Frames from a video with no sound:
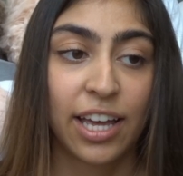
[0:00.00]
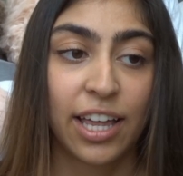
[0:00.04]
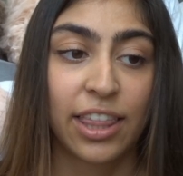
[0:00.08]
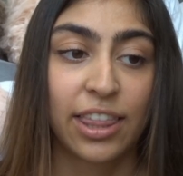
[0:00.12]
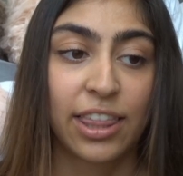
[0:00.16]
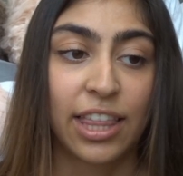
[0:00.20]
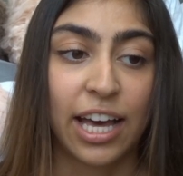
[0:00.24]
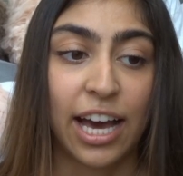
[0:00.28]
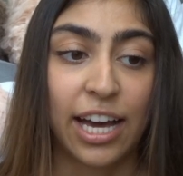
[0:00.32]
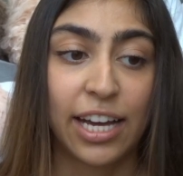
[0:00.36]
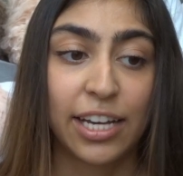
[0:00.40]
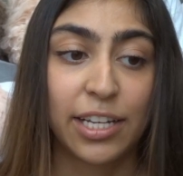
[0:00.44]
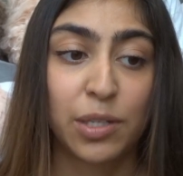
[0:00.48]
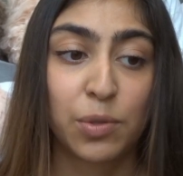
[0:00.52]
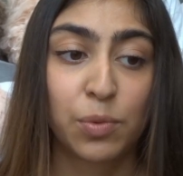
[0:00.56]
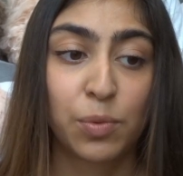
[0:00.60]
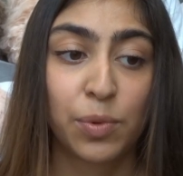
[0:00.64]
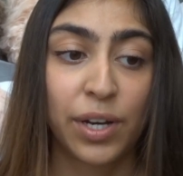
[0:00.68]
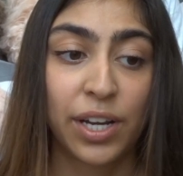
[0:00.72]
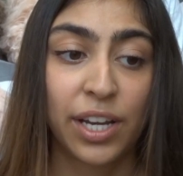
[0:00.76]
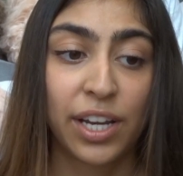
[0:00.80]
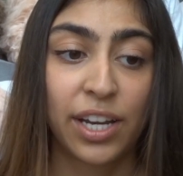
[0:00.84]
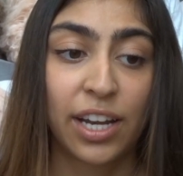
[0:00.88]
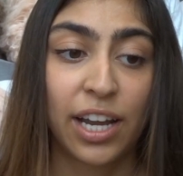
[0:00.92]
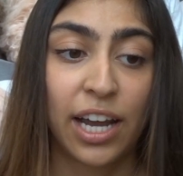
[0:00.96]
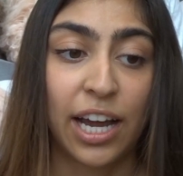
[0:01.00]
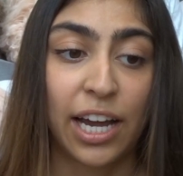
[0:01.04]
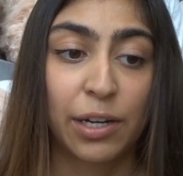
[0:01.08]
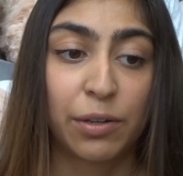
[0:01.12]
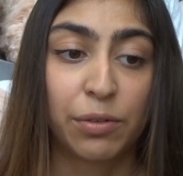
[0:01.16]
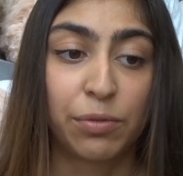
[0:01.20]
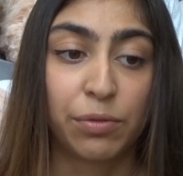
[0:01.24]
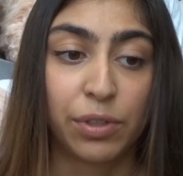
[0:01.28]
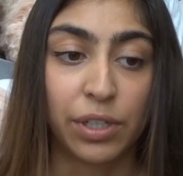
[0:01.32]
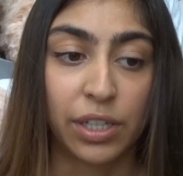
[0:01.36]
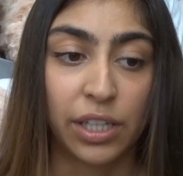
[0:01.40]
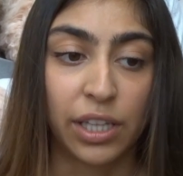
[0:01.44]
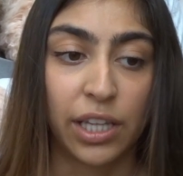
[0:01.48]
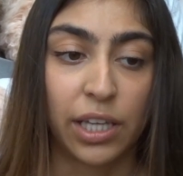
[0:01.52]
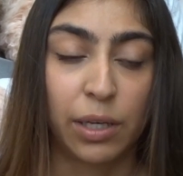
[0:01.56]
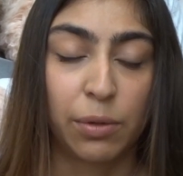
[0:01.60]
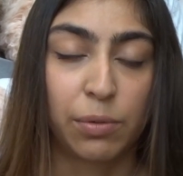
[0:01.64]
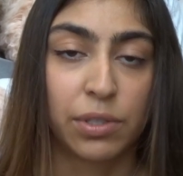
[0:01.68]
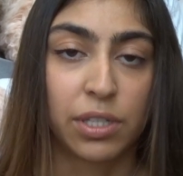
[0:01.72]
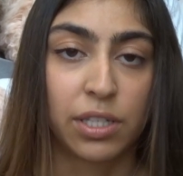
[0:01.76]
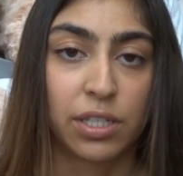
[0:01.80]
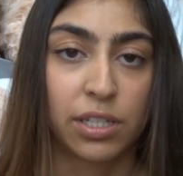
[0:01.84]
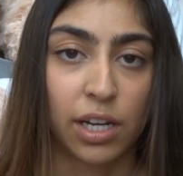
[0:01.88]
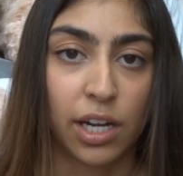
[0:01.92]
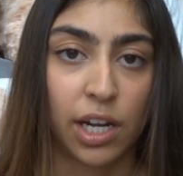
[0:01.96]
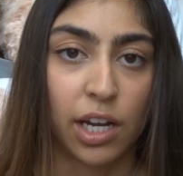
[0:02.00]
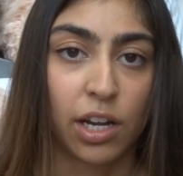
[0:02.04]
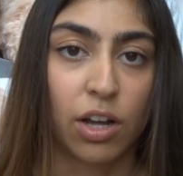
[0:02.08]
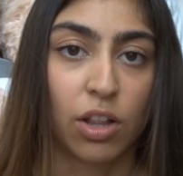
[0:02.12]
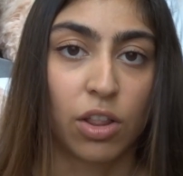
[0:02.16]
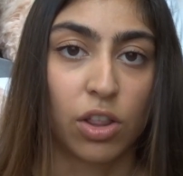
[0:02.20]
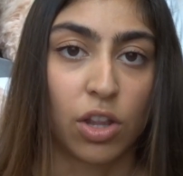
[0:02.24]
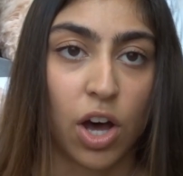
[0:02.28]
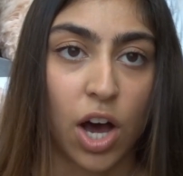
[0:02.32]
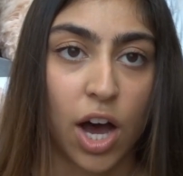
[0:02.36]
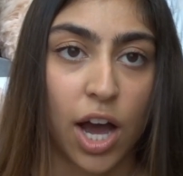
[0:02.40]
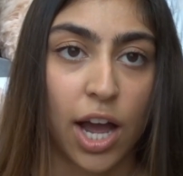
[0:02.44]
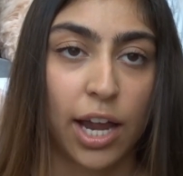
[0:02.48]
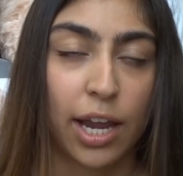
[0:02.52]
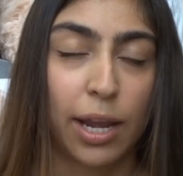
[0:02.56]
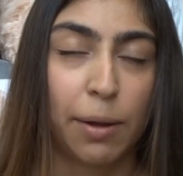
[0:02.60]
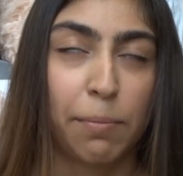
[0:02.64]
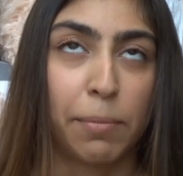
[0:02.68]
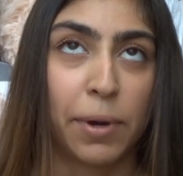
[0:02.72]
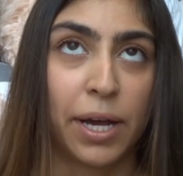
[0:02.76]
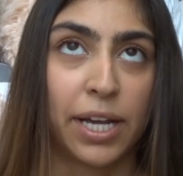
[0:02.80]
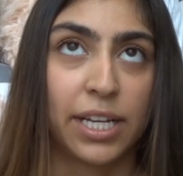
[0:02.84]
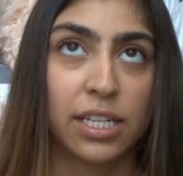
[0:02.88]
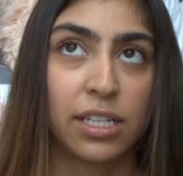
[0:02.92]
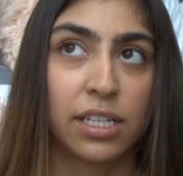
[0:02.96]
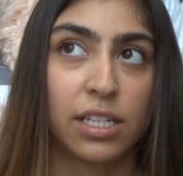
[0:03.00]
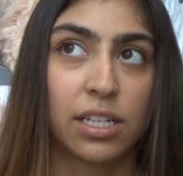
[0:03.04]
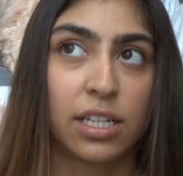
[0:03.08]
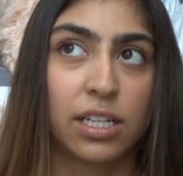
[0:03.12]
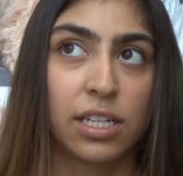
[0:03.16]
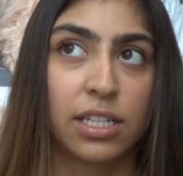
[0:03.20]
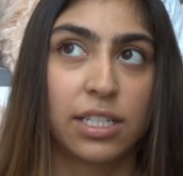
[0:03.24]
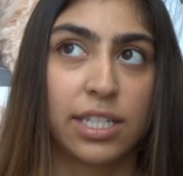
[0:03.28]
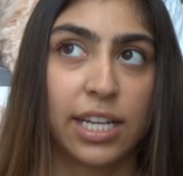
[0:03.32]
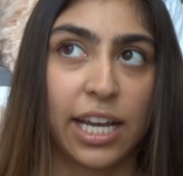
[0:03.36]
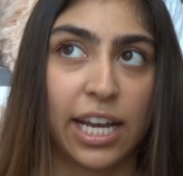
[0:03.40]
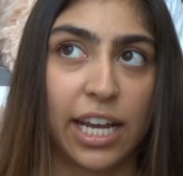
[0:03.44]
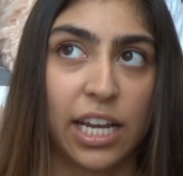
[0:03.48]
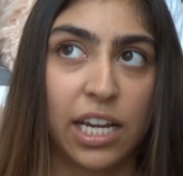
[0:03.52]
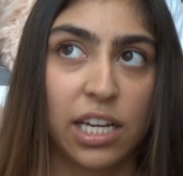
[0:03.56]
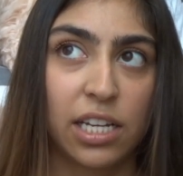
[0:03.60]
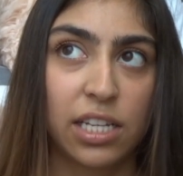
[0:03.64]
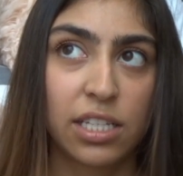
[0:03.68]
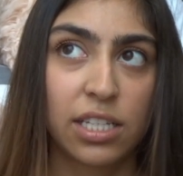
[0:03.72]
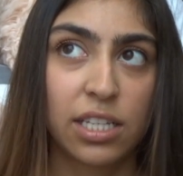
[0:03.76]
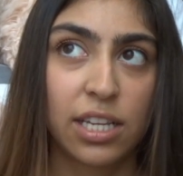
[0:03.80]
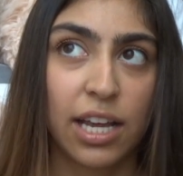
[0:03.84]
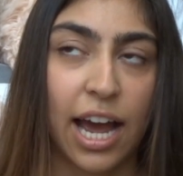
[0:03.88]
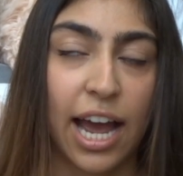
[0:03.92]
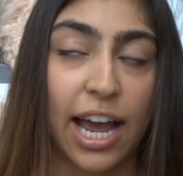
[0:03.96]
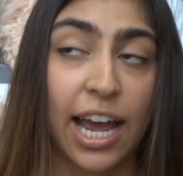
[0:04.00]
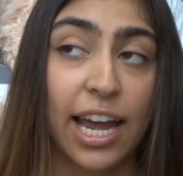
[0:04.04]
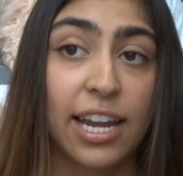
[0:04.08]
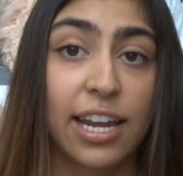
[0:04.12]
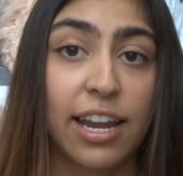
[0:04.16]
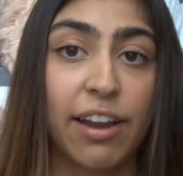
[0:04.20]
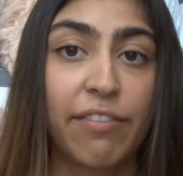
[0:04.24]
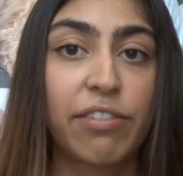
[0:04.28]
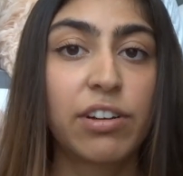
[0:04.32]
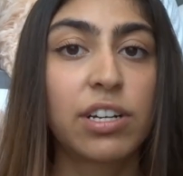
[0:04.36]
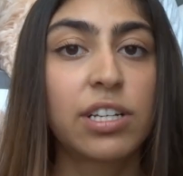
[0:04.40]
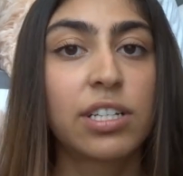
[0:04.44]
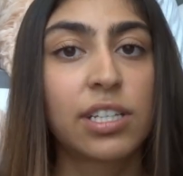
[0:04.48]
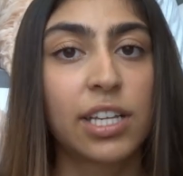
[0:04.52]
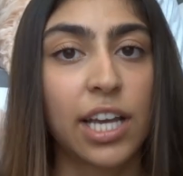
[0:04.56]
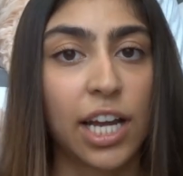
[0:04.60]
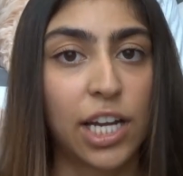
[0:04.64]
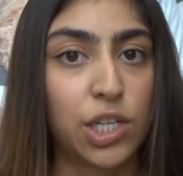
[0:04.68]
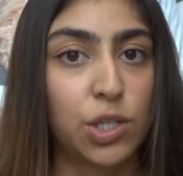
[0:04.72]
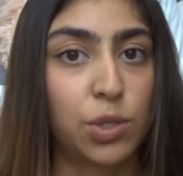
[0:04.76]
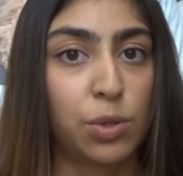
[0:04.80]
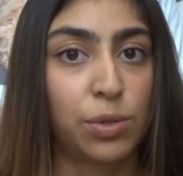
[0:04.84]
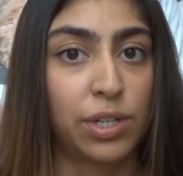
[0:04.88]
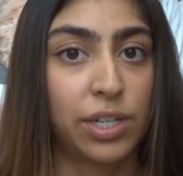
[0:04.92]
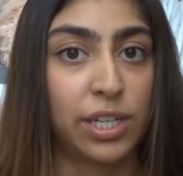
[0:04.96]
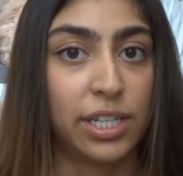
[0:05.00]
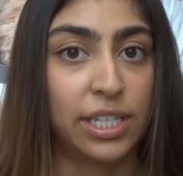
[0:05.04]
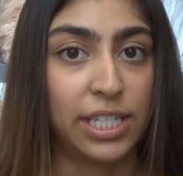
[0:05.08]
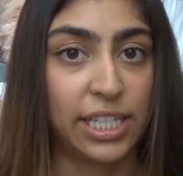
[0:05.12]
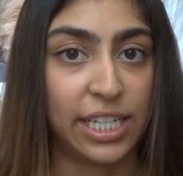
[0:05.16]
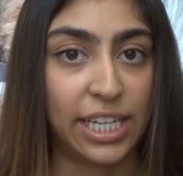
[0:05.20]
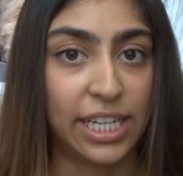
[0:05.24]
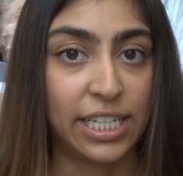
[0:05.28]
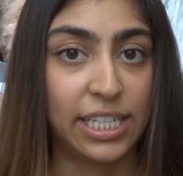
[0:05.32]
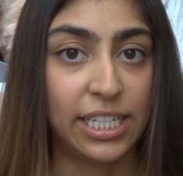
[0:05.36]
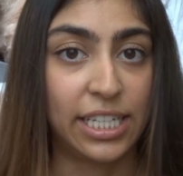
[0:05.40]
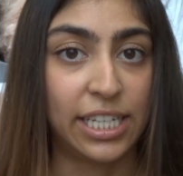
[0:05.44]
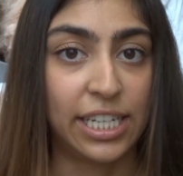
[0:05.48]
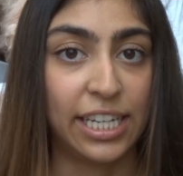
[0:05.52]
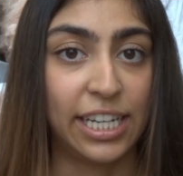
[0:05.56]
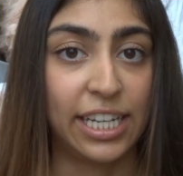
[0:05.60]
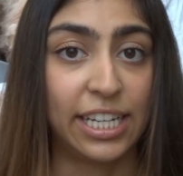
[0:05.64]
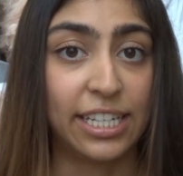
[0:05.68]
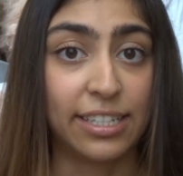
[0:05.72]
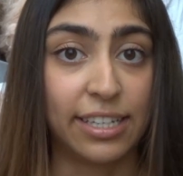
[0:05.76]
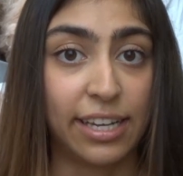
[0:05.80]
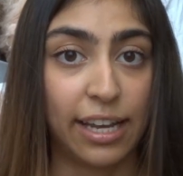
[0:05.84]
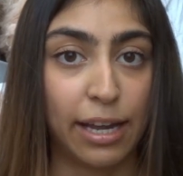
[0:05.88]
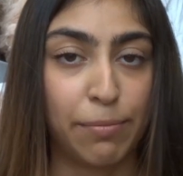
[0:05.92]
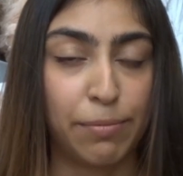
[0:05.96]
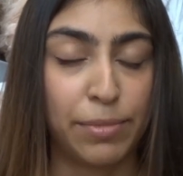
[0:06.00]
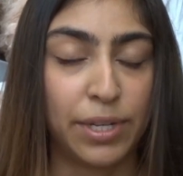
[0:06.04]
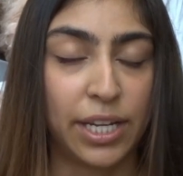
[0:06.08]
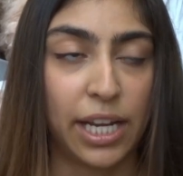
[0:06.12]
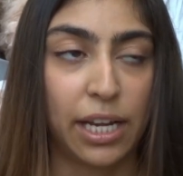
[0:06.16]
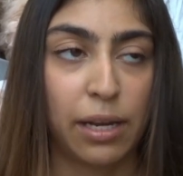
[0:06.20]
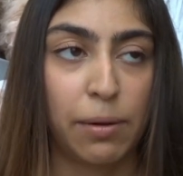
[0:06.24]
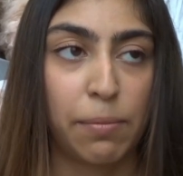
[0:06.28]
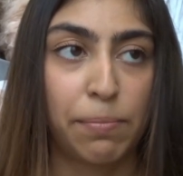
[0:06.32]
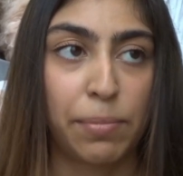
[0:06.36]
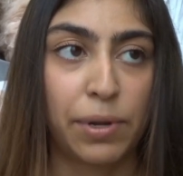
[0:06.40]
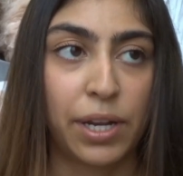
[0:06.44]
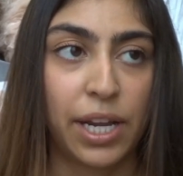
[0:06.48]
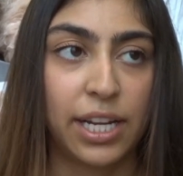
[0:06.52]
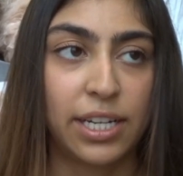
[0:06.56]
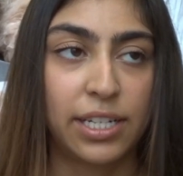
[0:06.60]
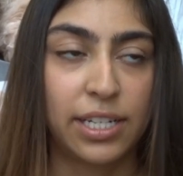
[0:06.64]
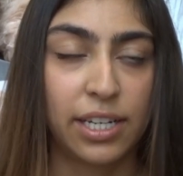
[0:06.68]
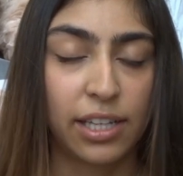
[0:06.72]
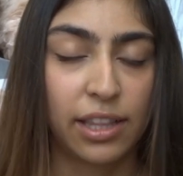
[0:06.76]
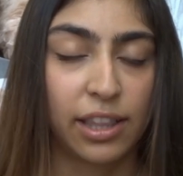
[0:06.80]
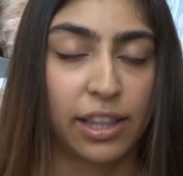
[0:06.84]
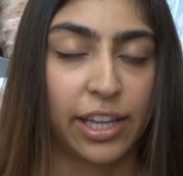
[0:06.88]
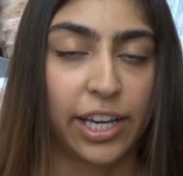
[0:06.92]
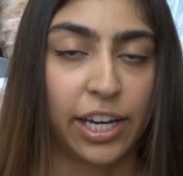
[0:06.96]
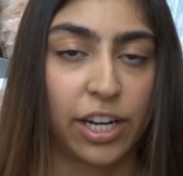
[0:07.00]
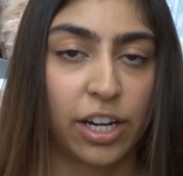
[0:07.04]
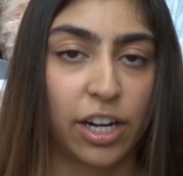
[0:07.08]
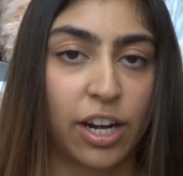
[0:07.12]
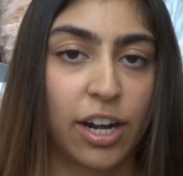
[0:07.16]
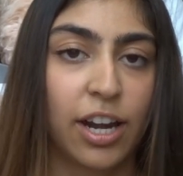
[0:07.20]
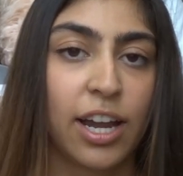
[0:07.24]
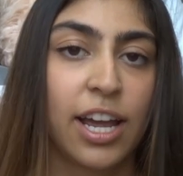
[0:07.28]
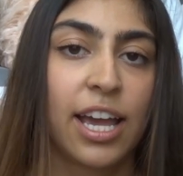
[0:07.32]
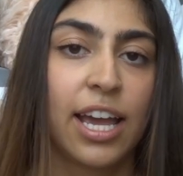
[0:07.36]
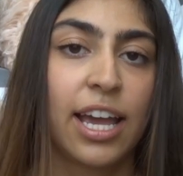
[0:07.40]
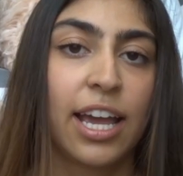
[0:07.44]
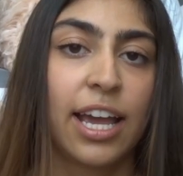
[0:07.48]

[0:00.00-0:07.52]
that is when I really was studying a lot, and date, I had never scheduled a DAT exam date, but I did later.